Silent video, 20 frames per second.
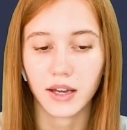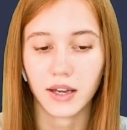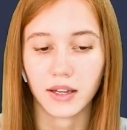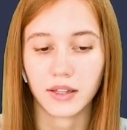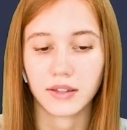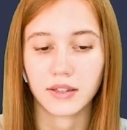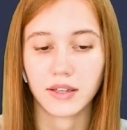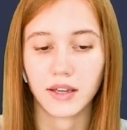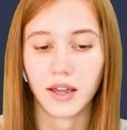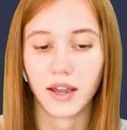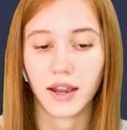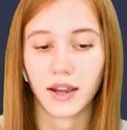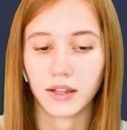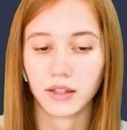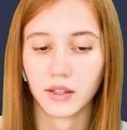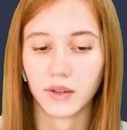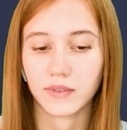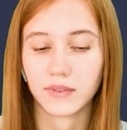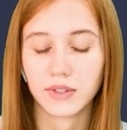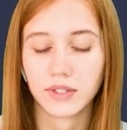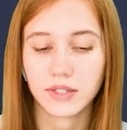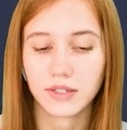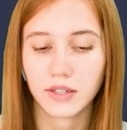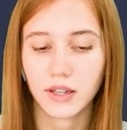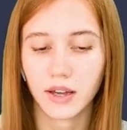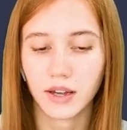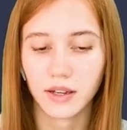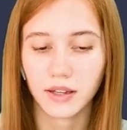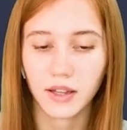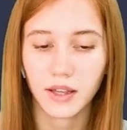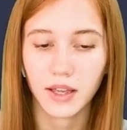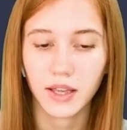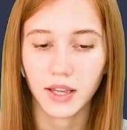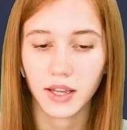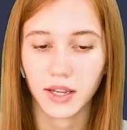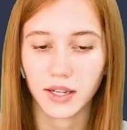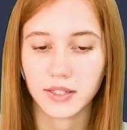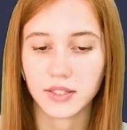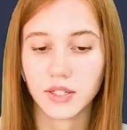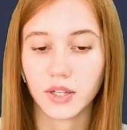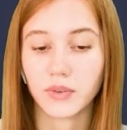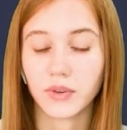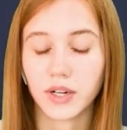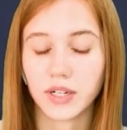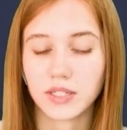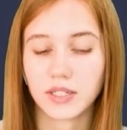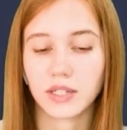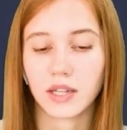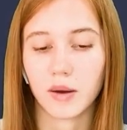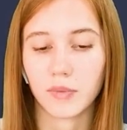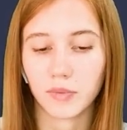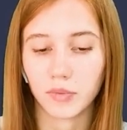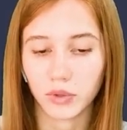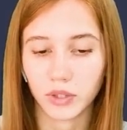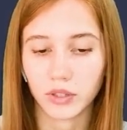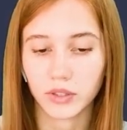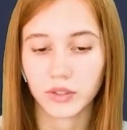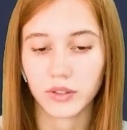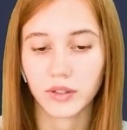at the angle of this line, it directed upward.